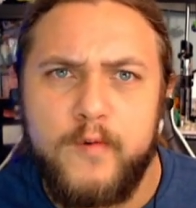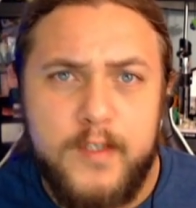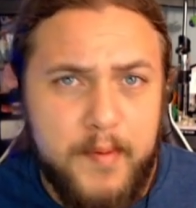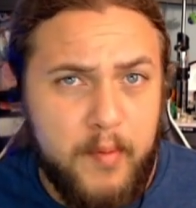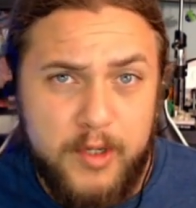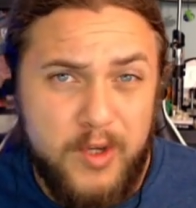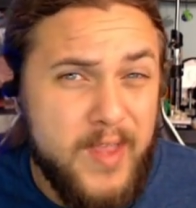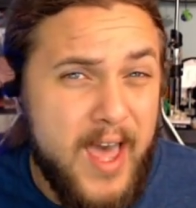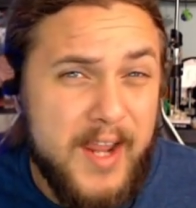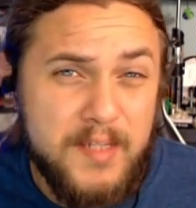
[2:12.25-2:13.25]
So people do
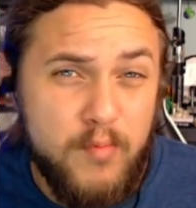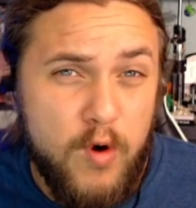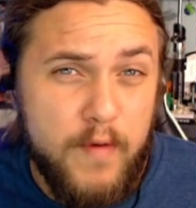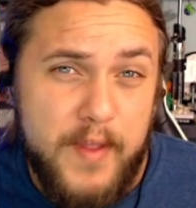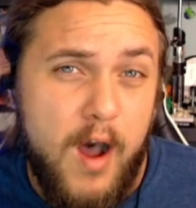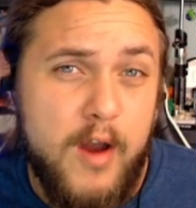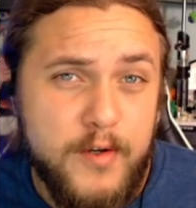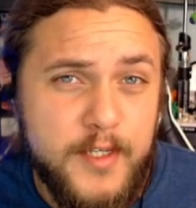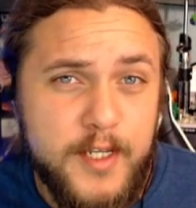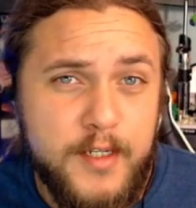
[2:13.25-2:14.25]
that. It's more of the honor
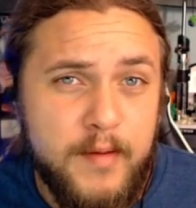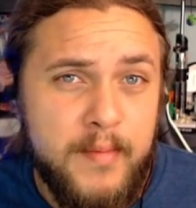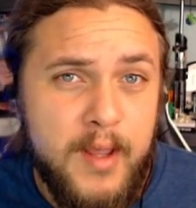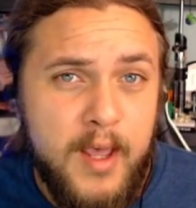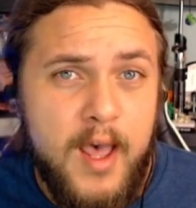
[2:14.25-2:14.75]
system.